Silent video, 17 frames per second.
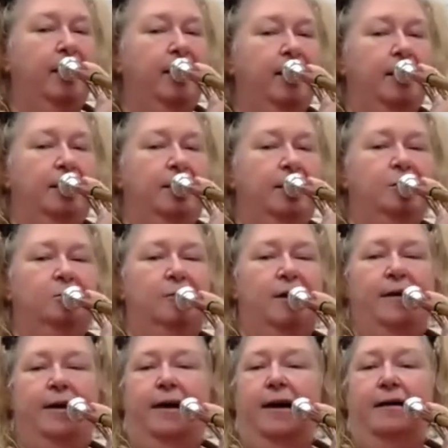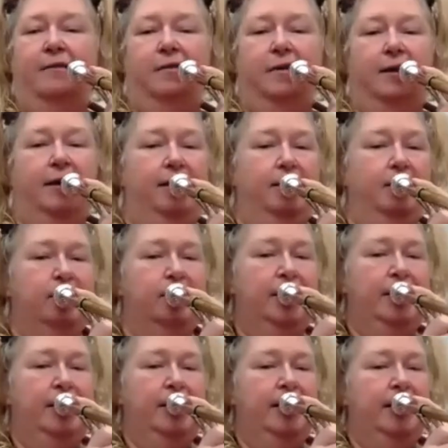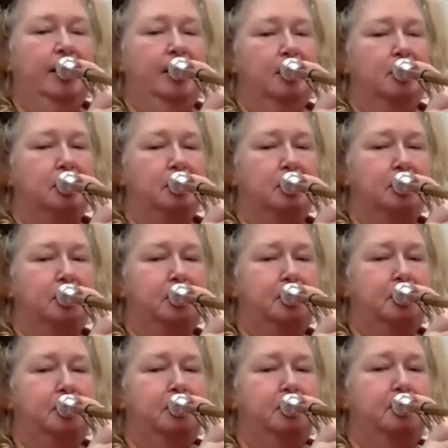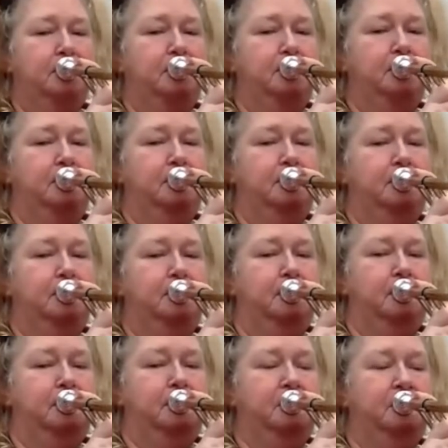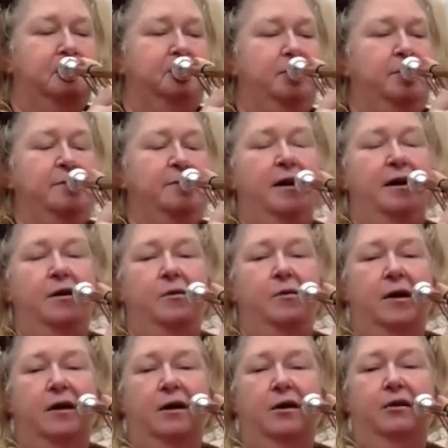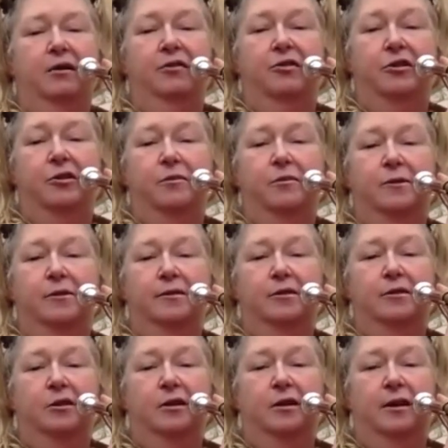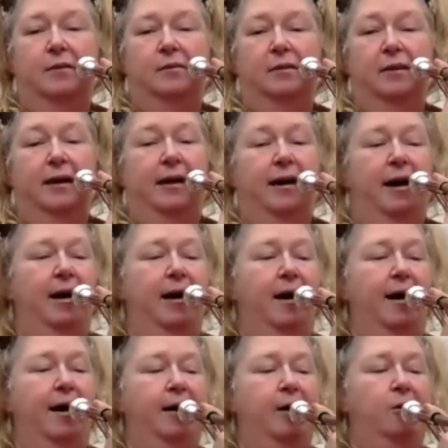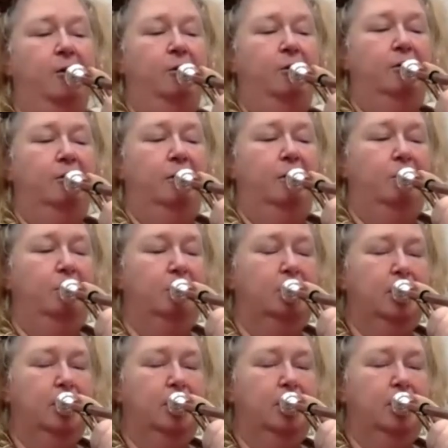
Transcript: Let's try the F again. From there, we're going to go to third position and play a higher note.